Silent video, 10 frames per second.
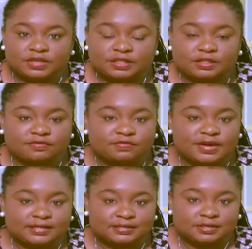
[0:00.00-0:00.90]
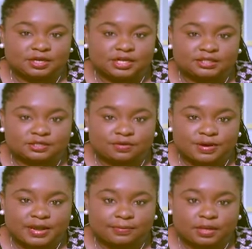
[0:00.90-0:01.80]
in the fight against
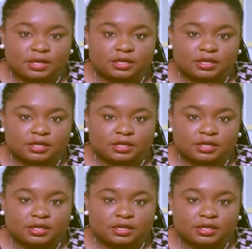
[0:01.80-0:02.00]
crime.